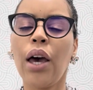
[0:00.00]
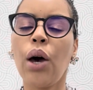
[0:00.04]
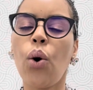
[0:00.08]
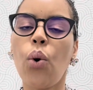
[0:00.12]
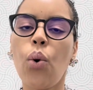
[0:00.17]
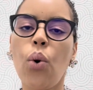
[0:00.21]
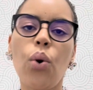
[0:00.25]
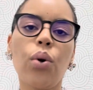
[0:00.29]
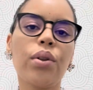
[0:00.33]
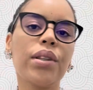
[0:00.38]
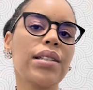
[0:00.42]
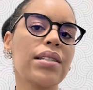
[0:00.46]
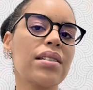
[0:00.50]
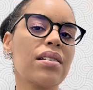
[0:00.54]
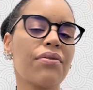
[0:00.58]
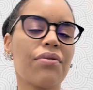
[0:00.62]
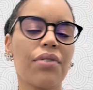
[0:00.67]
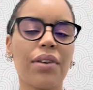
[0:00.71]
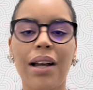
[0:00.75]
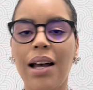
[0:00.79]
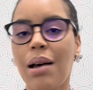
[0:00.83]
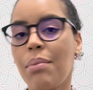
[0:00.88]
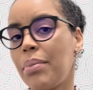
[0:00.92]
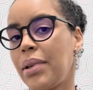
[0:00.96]
All these
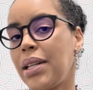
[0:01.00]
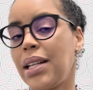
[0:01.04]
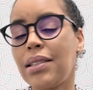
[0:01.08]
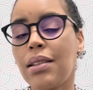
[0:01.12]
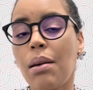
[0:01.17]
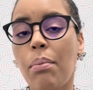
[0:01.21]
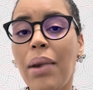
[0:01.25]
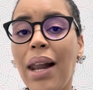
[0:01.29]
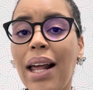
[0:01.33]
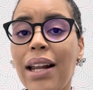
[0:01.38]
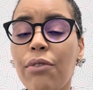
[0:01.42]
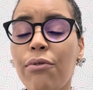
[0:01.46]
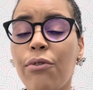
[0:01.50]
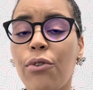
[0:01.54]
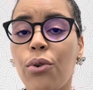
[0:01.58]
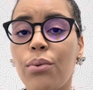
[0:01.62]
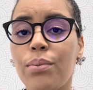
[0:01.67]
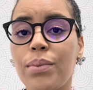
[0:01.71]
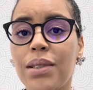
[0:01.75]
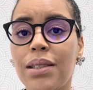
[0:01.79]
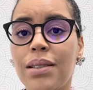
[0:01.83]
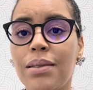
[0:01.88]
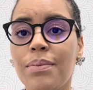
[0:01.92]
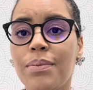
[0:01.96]
different companies are
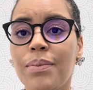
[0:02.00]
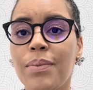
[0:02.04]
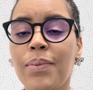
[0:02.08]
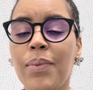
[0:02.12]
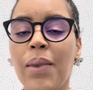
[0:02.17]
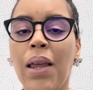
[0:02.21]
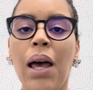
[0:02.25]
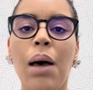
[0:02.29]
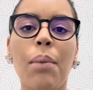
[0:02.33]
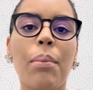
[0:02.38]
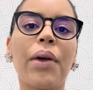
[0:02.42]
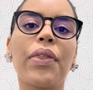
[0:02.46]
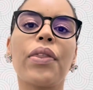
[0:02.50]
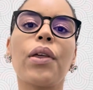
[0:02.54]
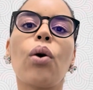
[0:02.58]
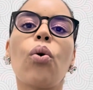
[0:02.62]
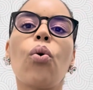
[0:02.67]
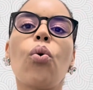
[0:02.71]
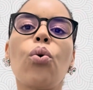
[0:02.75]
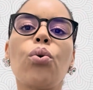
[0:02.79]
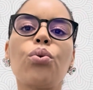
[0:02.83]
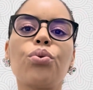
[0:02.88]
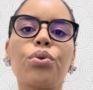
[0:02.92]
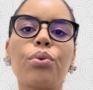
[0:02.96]
platforms, but they
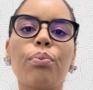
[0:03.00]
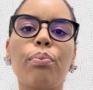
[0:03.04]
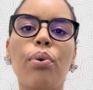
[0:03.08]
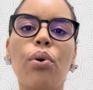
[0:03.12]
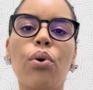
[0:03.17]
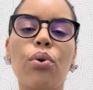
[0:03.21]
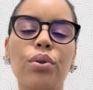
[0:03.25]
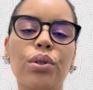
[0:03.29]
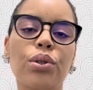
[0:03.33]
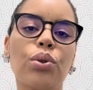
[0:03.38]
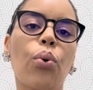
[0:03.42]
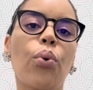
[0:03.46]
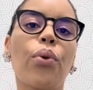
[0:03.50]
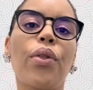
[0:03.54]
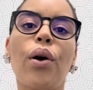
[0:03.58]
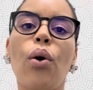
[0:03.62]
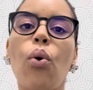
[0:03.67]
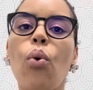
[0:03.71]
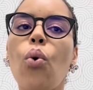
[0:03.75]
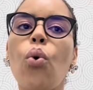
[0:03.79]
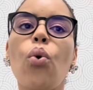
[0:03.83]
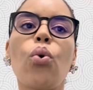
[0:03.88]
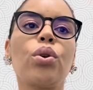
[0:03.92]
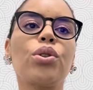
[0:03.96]
all report or they
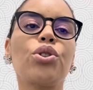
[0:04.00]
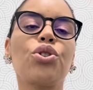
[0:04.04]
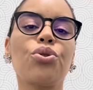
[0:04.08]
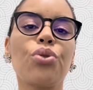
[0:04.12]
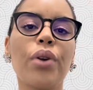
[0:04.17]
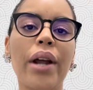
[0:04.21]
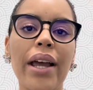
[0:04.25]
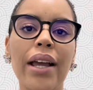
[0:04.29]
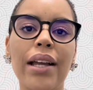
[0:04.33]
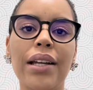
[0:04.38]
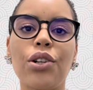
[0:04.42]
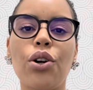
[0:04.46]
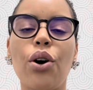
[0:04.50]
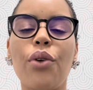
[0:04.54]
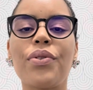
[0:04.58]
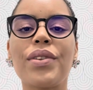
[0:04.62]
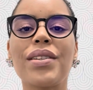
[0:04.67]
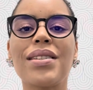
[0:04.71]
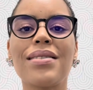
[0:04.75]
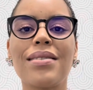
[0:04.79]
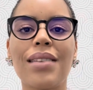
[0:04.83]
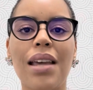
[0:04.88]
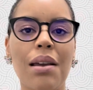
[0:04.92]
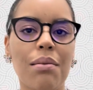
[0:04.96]
all trade on the
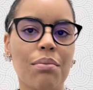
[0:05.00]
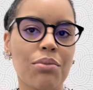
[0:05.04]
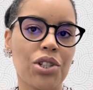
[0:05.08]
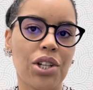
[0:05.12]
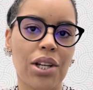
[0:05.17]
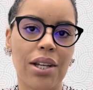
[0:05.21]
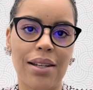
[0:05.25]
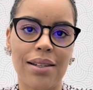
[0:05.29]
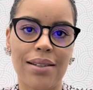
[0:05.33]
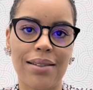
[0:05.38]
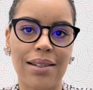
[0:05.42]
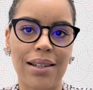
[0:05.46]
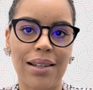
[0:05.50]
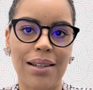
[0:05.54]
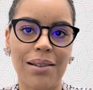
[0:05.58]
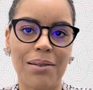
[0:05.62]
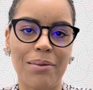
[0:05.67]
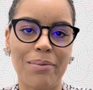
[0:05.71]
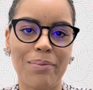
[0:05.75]
same JSE,